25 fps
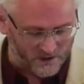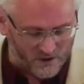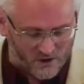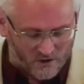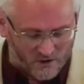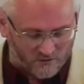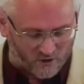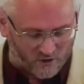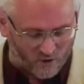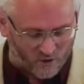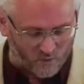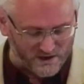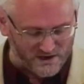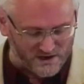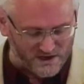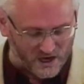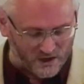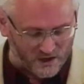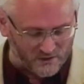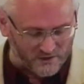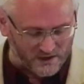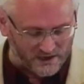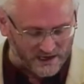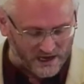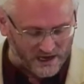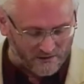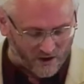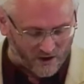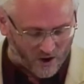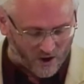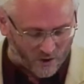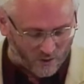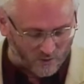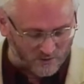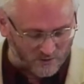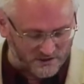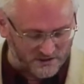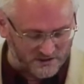For we know that our
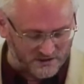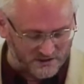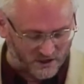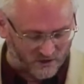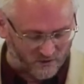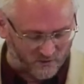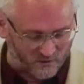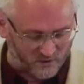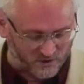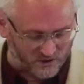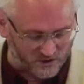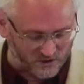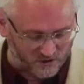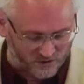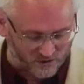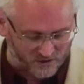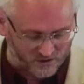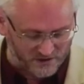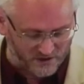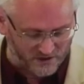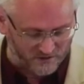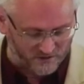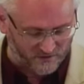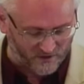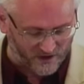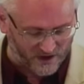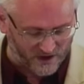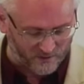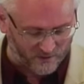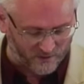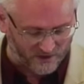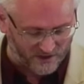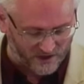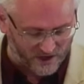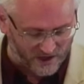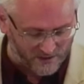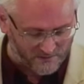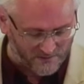old self was crucified
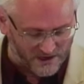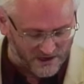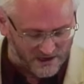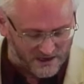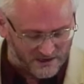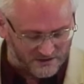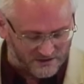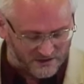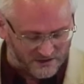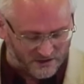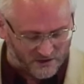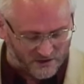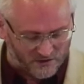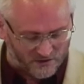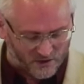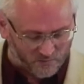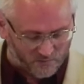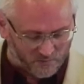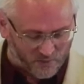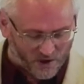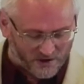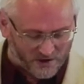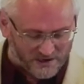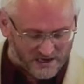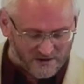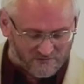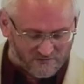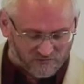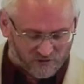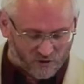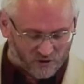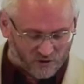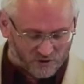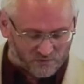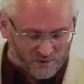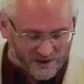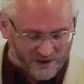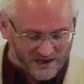with him, so that the body
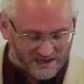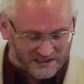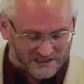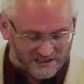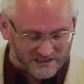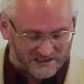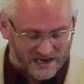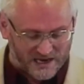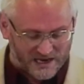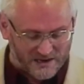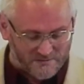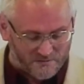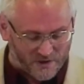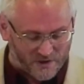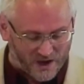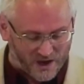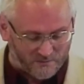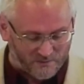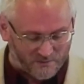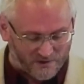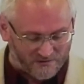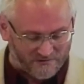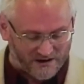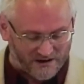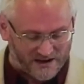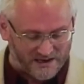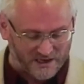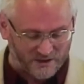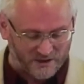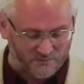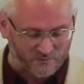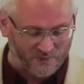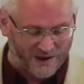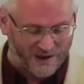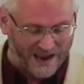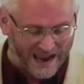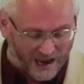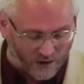ruled by sin might be
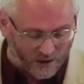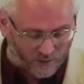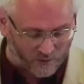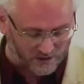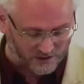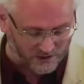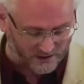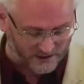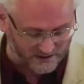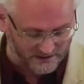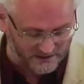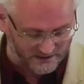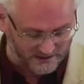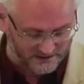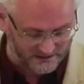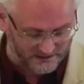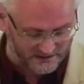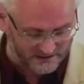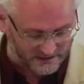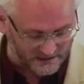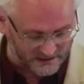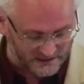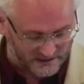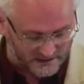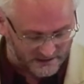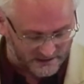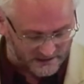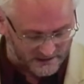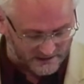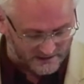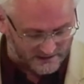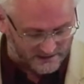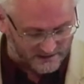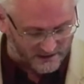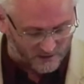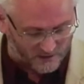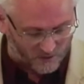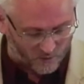rendered powerless
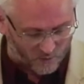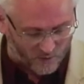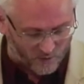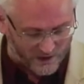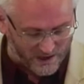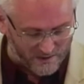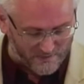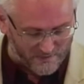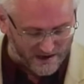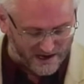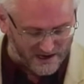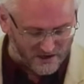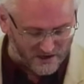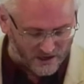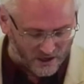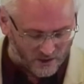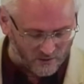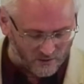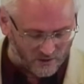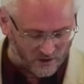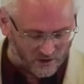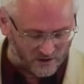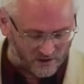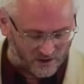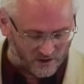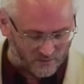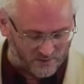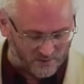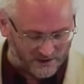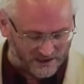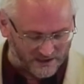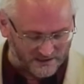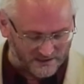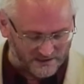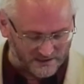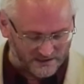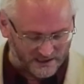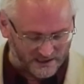so that we may no longer be
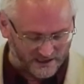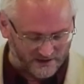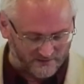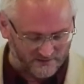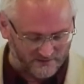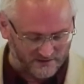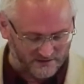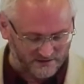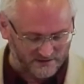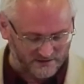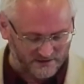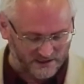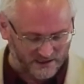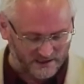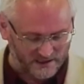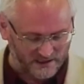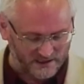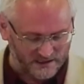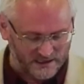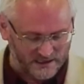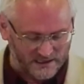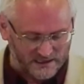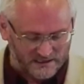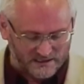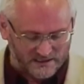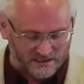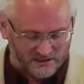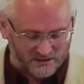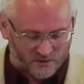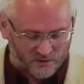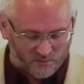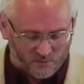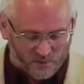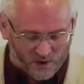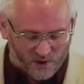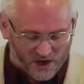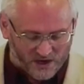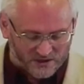enslaved to sin, since a
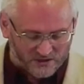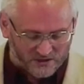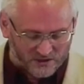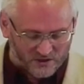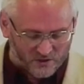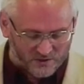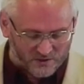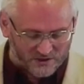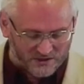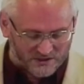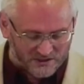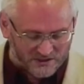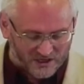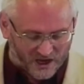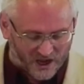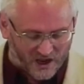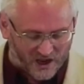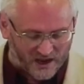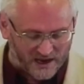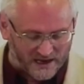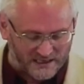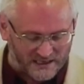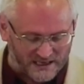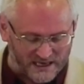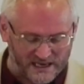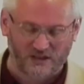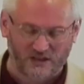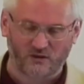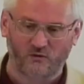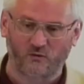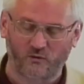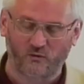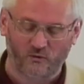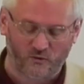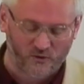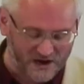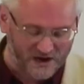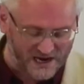person who has died is
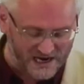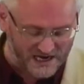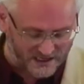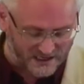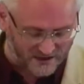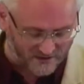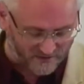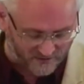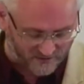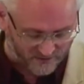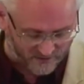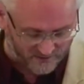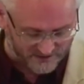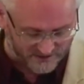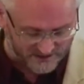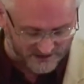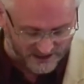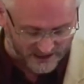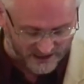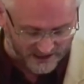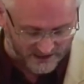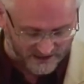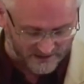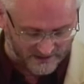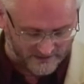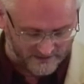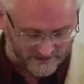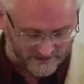freed from sin.